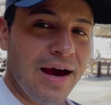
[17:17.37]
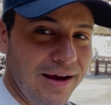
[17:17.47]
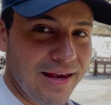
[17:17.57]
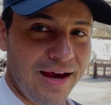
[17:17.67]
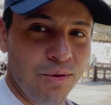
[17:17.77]

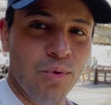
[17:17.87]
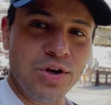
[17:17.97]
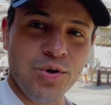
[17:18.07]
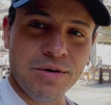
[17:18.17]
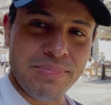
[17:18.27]
Again,
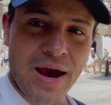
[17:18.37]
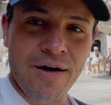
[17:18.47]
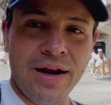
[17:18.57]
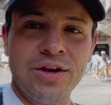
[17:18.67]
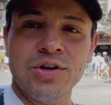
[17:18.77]
when you
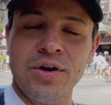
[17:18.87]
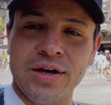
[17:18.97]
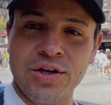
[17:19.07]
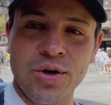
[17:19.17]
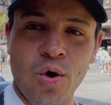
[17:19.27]
compare it and you
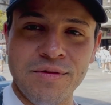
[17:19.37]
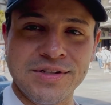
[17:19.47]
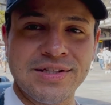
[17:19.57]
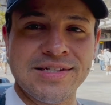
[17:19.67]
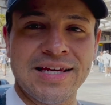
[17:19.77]
look and you go over
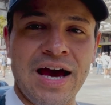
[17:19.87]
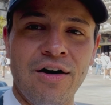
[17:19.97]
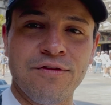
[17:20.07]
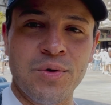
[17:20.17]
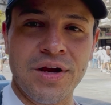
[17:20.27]
to Disney
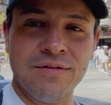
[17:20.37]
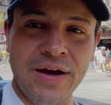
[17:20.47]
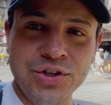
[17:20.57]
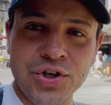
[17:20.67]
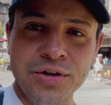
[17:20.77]
California
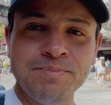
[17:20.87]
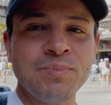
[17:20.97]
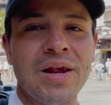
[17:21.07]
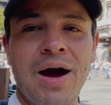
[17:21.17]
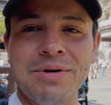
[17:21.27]
Adventure,
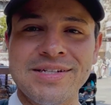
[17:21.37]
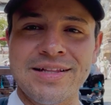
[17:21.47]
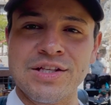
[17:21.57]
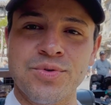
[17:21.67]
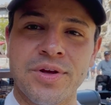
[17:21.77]
I would say
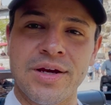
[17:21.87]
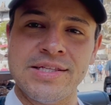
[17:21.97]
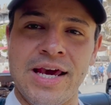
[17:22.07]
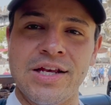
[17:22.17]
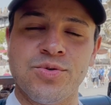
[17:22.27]
that's really a
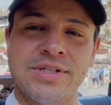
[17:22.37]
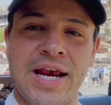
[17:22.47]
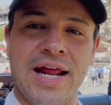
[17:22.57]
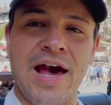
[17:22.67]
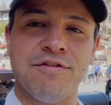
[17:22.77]
day to a
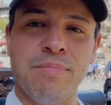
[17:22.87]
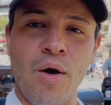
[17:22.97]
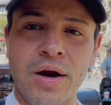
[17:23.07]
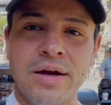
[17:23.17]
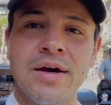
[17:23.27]
day and a half
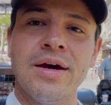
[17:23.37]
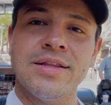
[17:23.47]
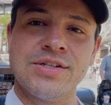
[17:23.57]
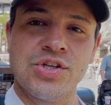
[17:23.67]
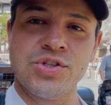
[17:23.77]
park.
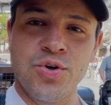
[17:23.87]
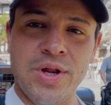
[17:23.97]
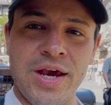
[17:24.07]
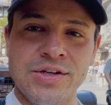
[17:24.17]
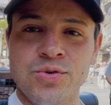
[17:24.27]
This is 2
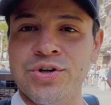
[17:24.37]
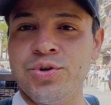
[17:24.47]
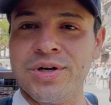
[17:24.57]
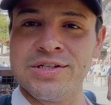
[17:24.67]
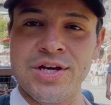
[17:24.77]
days, so as
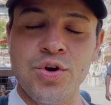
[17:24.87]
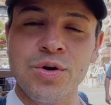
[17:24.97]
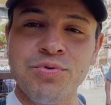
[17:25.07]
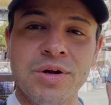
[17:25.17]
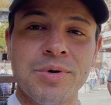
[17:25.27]
you can see, you
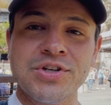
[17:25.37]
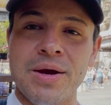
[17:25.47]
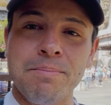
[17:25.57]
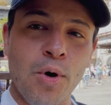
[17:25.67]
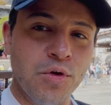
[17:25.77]
could pretty much
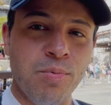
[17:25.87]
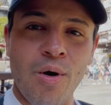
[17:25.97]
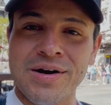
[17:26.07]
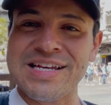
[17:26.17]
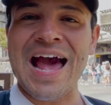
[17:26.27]
get both
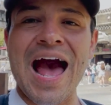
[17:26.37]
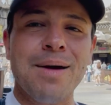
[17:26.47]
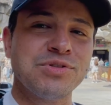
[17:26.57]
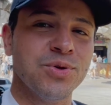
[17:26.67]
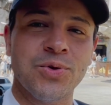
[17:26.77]
parks,
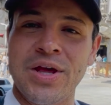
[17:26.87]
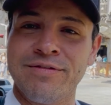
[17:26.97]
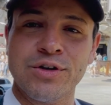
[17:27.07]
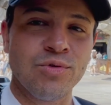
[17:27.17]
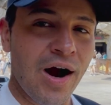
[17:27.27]
absolutely
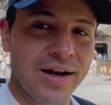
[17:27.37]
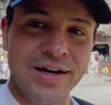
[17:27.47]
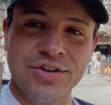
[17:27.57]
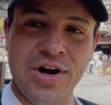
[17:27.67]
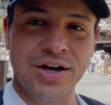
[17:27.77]
every ride
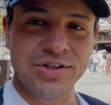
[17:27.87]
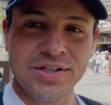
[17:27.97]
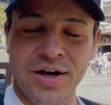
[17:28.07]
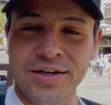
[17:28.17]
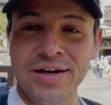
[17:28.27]
and
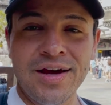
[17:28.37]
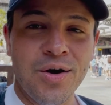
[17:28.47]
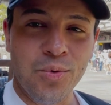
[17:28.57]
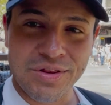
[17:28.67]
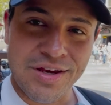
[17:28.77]
attraction done
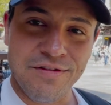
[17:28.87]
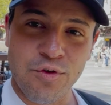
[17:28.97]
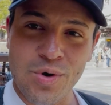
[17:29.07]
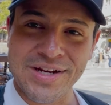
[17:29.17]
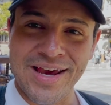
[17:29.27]
within
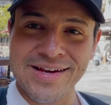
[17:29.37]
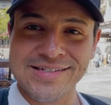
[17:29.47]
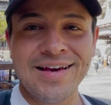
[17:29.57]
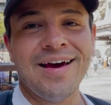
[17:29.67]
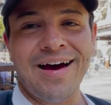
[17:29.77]
4
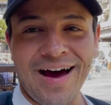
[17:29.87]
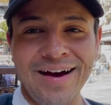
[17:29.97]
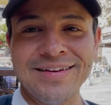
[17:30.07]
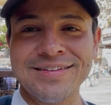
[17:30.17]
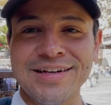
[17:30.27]
days.
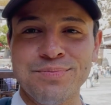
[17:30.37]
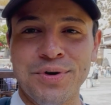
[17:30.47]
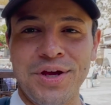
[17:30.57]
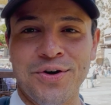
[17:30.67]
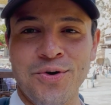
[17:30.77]
I think that's
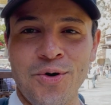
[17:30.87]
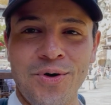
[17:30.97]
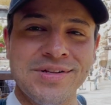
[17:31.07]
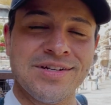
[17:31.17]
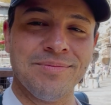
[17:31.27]
pretty
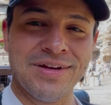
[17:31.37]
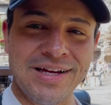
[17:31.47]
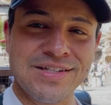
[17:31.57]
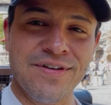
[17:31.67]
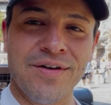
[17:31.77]
cool and something
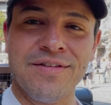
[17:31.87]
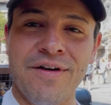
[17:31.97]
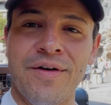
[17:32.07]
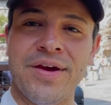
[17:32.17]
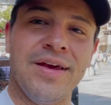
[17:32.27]
that's very,
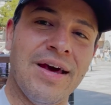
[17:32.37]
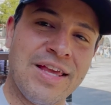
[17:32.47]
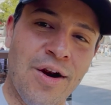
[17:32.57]
very,